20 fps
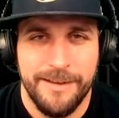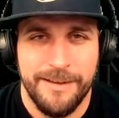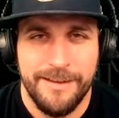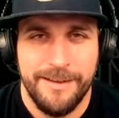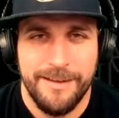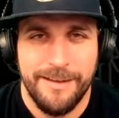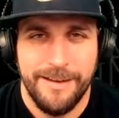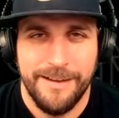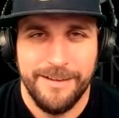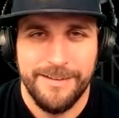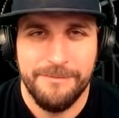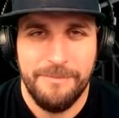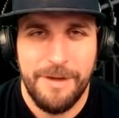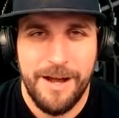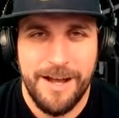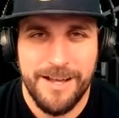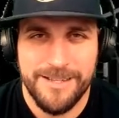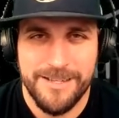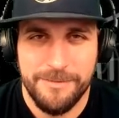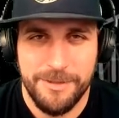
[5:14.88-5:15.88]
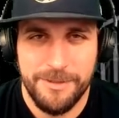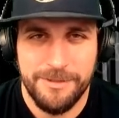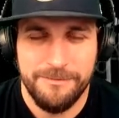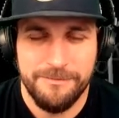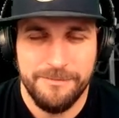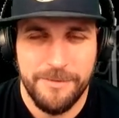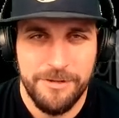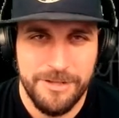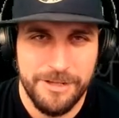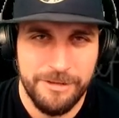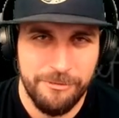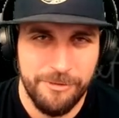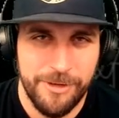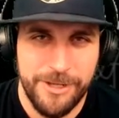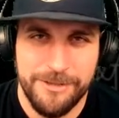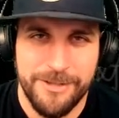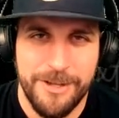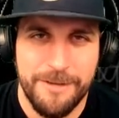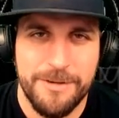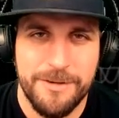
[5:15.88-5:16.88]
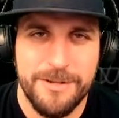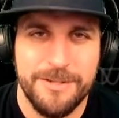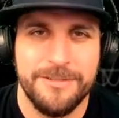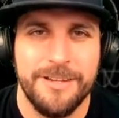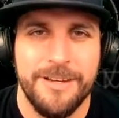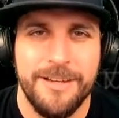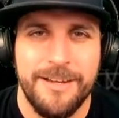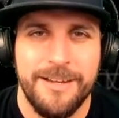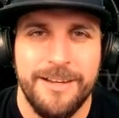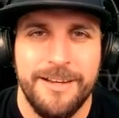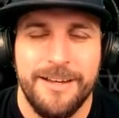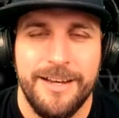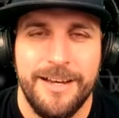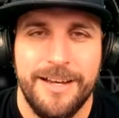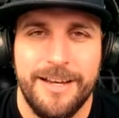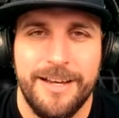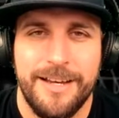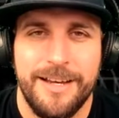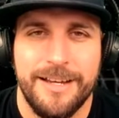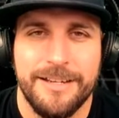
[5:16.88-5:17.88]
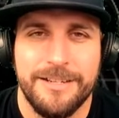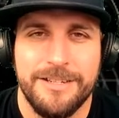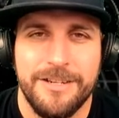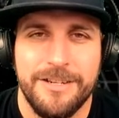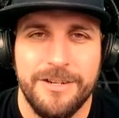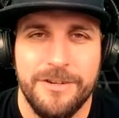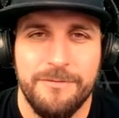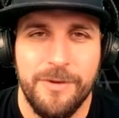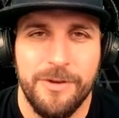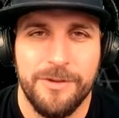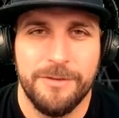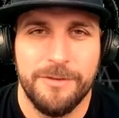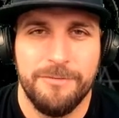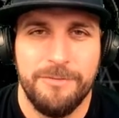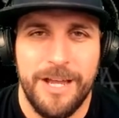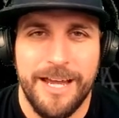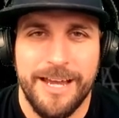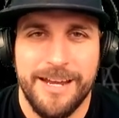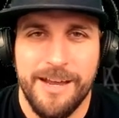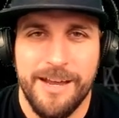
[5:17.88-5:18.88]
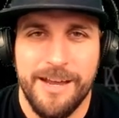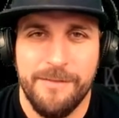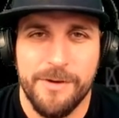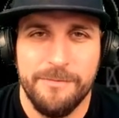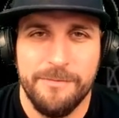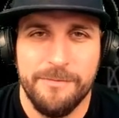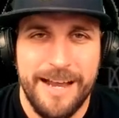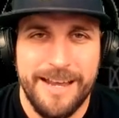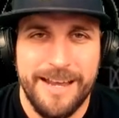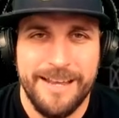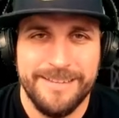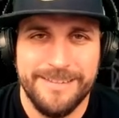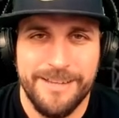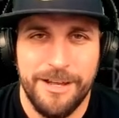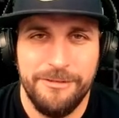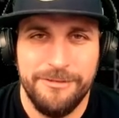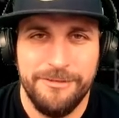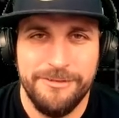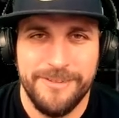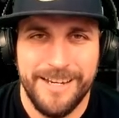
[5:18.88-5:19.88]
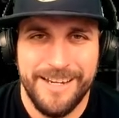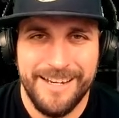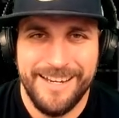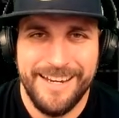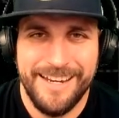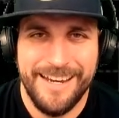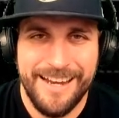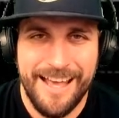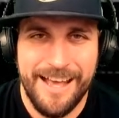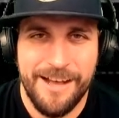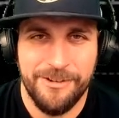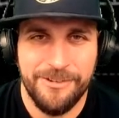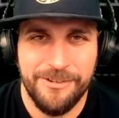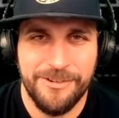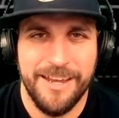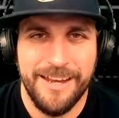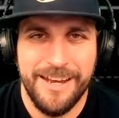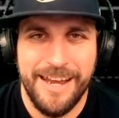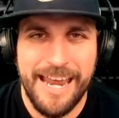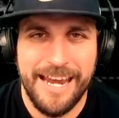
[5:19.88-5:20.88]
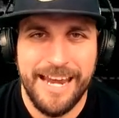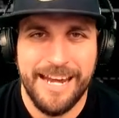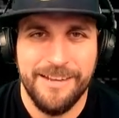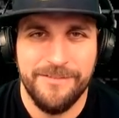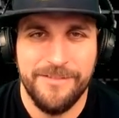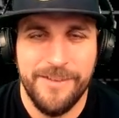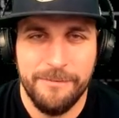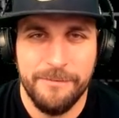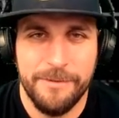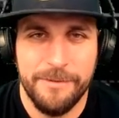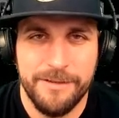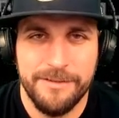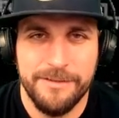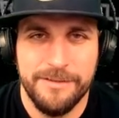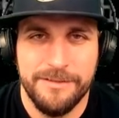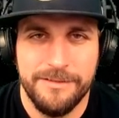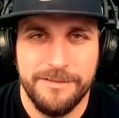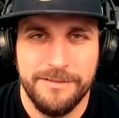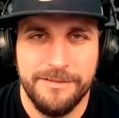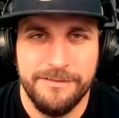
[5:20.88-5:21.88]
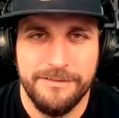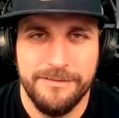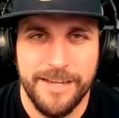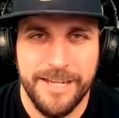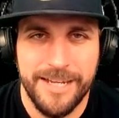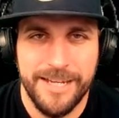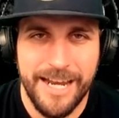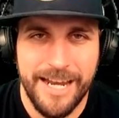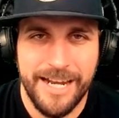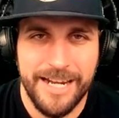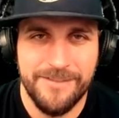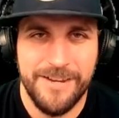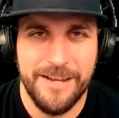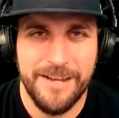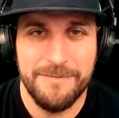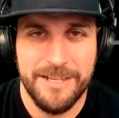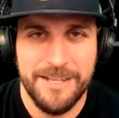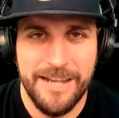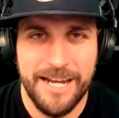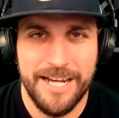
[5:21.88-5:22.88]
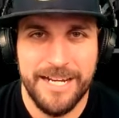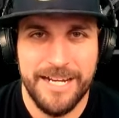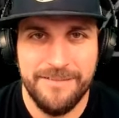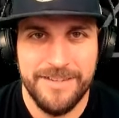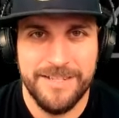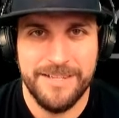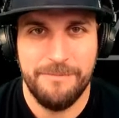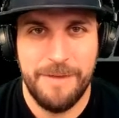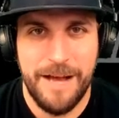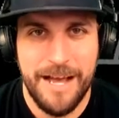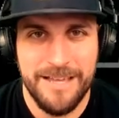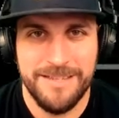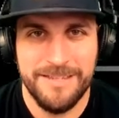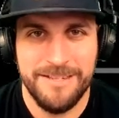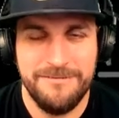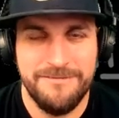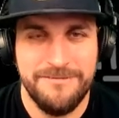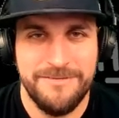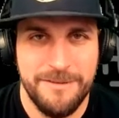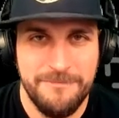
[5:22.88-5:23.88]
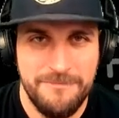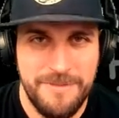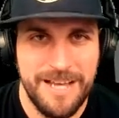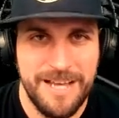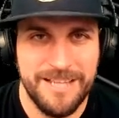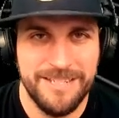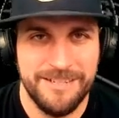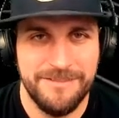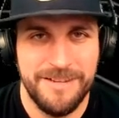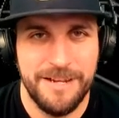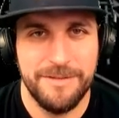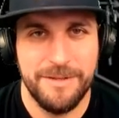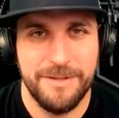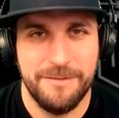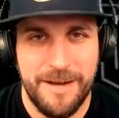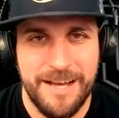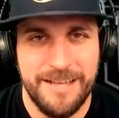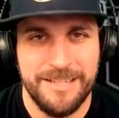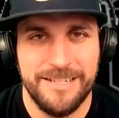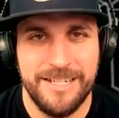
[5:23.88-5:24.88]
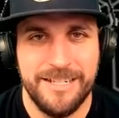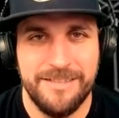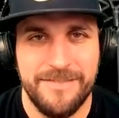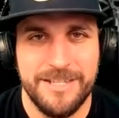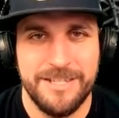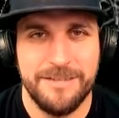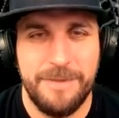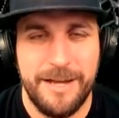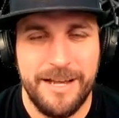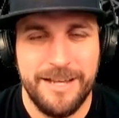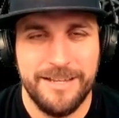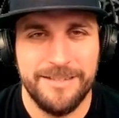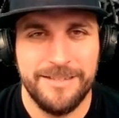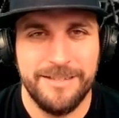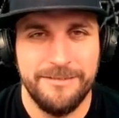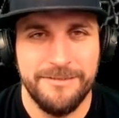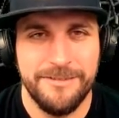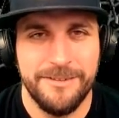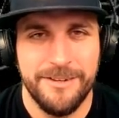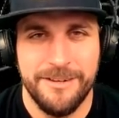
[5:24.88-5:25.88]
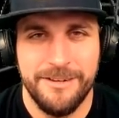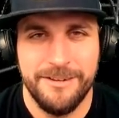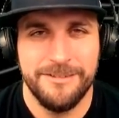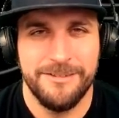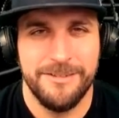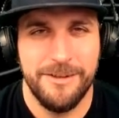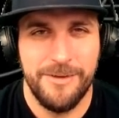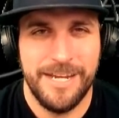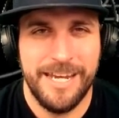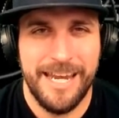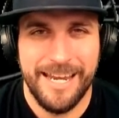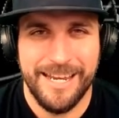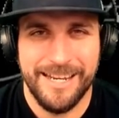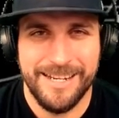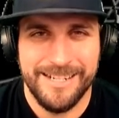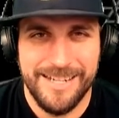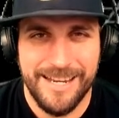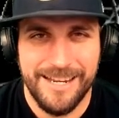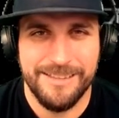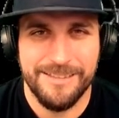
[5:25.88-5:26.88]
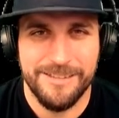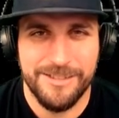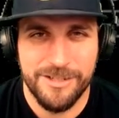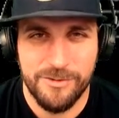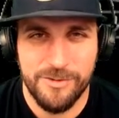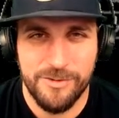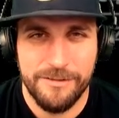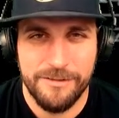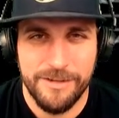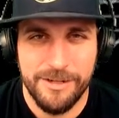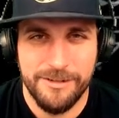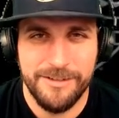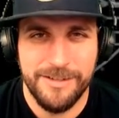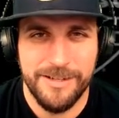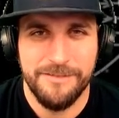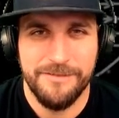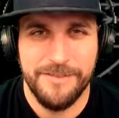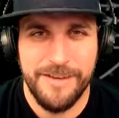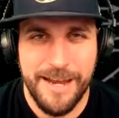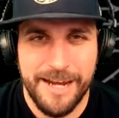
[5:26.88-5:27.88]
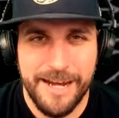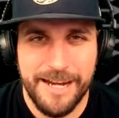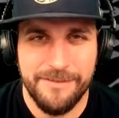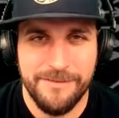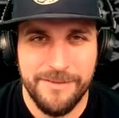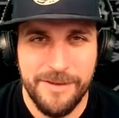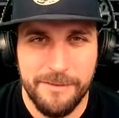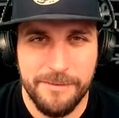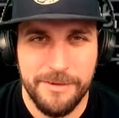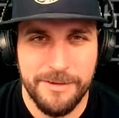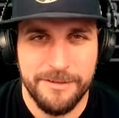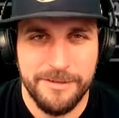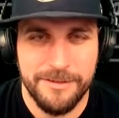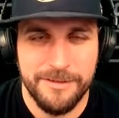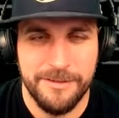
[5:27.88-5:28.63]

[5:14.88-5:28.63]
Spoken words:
It's impossible using real numbers to multiply a number by itself and get out a negative number. A negative times a negative is a positive times a positive is a positive, so we can't take the square root of negative numbers.